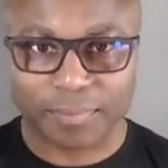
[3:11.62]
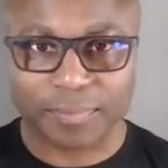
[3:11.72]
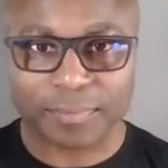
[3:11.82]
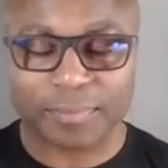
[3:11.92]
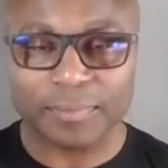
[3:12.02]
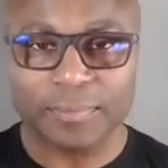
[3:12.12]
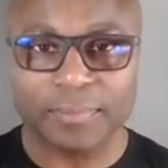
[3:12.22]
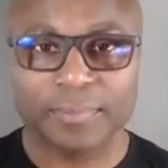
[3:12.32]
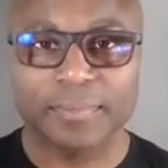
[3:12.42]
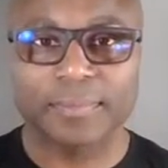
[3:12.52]

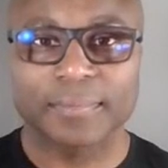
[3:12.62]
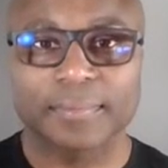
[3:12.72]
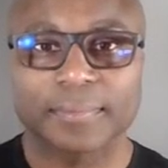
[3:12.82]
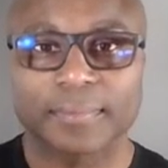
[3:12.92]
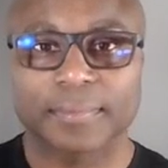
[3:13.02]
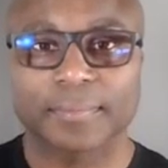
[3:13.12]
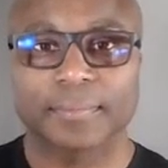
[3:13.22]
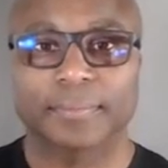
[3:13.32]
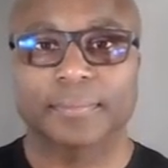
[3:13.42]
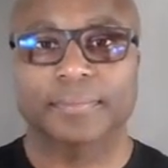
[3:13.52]

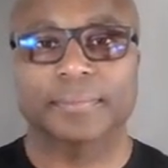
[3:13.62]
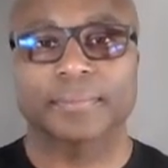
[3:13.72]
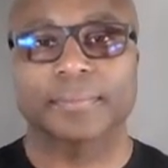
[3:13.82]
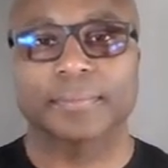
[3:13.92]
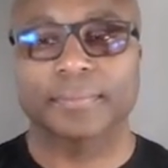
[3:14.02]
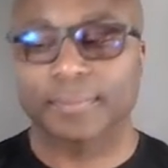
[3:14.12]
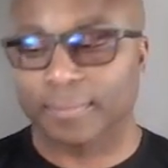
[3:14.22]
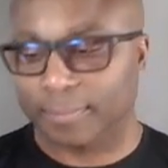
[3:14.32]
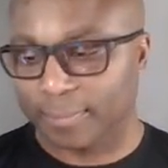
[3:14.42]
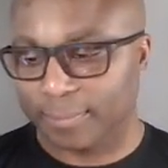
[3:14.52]

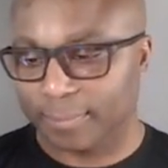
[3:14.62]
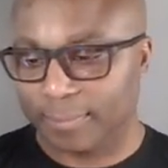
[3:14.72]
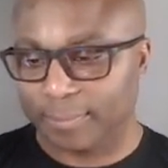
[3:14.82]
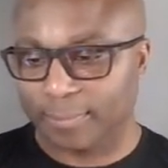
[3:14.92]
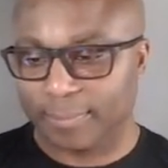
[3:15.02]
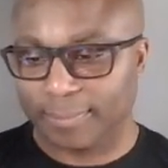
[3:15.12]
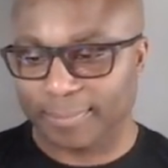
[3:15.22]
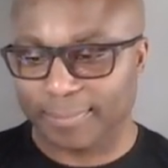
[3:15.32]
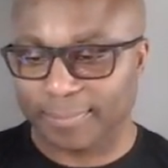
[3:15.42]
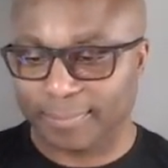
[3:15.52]

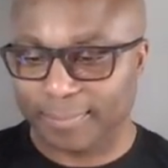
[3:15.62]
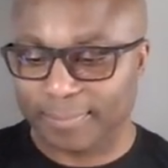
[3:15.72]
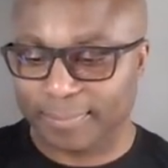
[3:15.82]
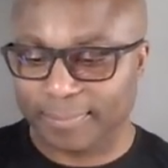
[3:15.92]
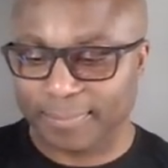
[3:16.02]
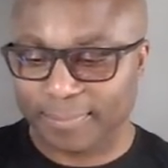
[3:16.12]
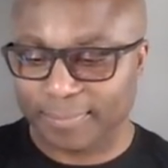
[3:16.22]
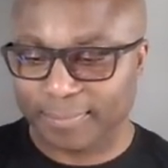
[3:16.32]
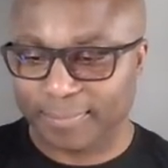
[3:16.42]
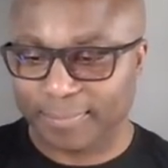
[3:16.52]

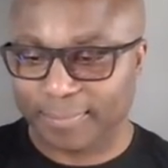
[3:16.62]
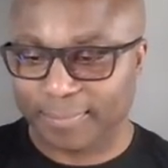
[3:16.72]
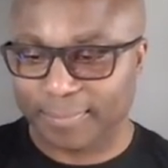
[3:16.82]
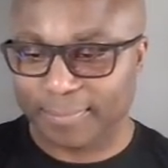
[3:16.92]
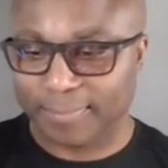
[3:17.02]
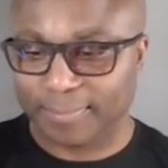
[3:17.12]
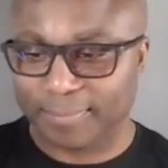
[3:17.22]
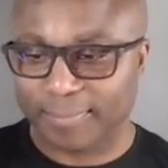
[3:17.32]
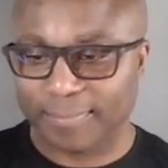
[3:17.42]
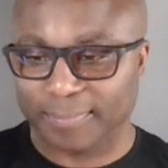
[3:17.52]

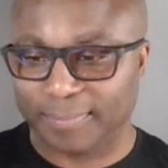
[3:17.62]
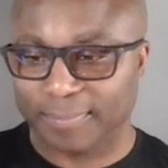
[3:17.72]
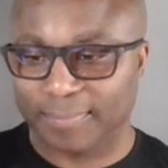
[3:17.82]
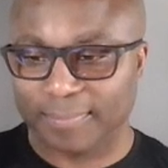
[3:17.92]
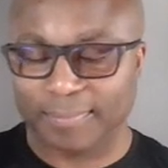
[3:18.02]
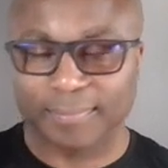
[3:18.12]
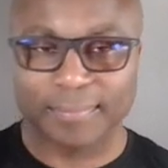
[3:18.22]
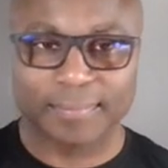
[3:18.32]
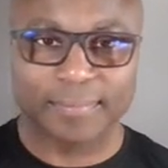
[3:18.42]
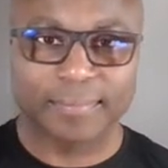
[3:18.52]

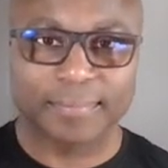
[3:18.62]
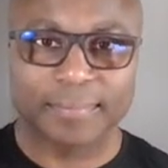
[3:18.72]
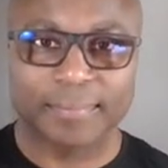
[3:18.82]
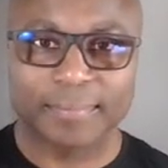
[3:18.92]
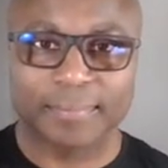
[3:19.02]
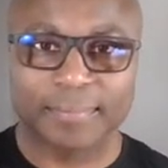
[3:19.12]
No words are spoken by the person on screen.